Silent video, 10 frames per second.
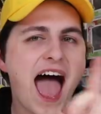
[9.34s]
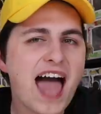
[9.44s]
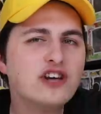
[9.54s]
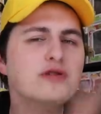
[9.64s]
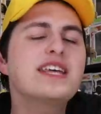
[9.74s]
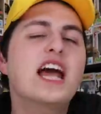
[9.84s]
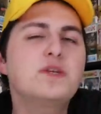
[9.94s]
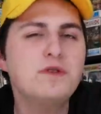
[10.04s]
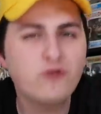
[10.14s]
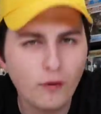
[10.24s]
Actually,
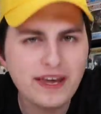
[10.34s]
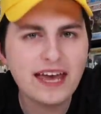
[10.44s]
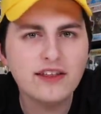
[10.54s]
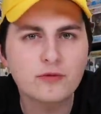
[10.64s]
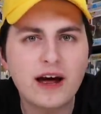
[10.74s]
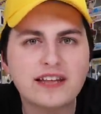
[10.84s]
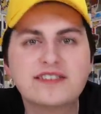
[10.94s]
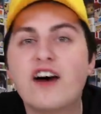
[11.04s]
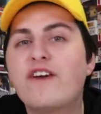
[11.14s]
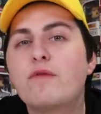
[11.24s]
guys, before we get into the Reddit
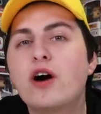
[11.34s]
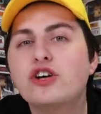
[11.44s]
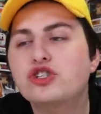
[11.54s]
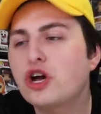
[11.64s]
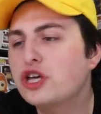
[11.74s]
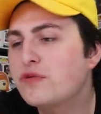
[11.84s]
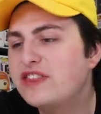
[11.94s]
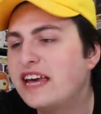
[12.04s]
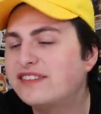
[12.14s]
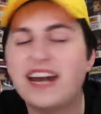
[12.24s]
stuff, I want to show you
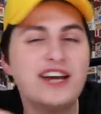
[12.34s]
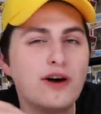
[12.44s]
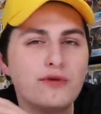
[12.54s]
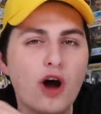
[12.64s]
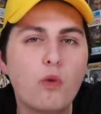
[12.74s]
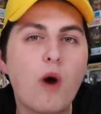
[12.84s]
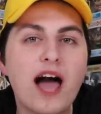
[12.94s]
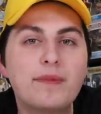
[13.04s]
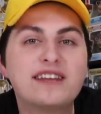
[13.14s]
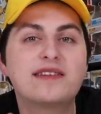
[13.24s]
this, and I don't know
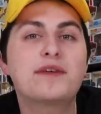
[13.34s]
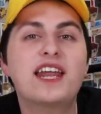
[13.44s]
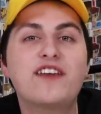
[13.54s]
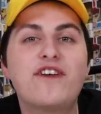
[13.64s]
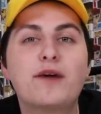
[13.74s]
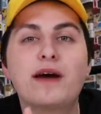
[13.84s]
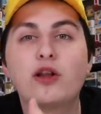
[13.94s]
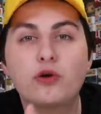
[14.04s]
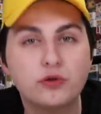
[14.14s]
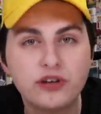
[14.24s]
why, but it's something that I found in my
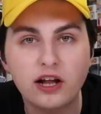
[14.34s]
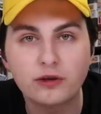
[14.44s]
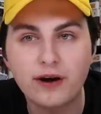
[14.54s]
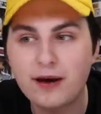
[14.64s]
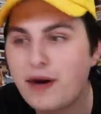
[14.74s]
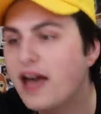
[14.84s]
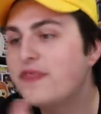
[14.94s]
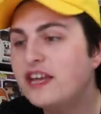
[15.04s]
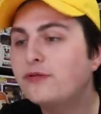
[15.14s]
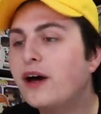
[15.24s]
local Dollarama,
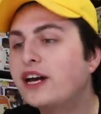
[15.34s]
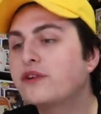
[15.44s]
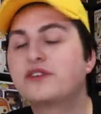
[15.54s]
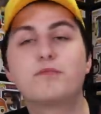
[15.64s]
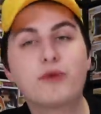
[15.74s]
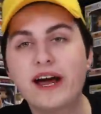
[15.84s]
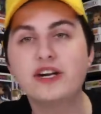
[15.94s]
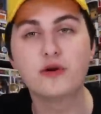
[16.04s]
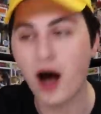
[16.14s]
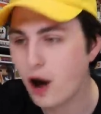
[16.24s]
and these right here are some brand
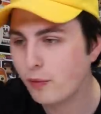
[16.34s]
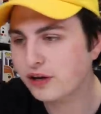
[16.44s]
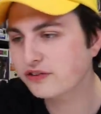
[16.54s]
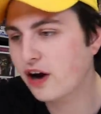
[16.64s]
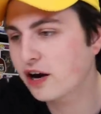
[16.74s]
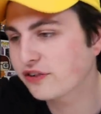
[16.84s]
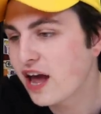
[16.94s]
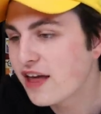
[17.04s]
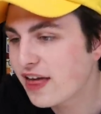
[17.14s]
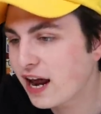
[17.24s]
new Hot Wheels cars
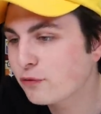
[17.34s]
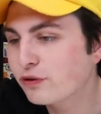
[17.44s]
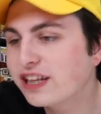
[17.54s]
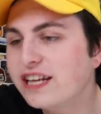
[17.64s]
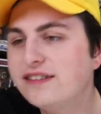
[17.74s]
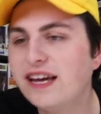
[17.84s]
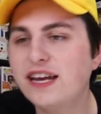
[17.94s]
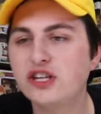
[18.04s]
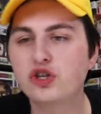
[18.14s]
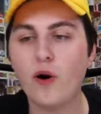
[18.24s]
that I really did
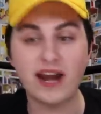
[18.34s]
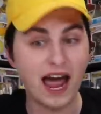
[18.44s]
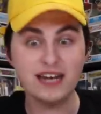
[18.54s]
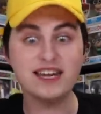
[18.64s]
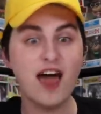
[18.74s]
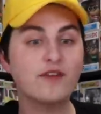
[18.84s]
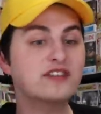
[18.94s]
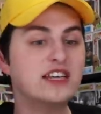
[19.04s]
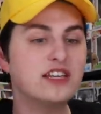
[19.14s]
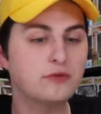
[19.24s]
enjoy, and I'd never
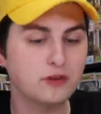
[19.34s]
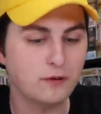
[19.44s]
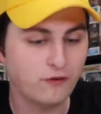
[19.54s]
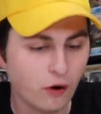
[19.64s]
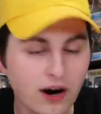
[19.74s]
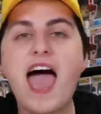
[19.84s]
seen these ones before,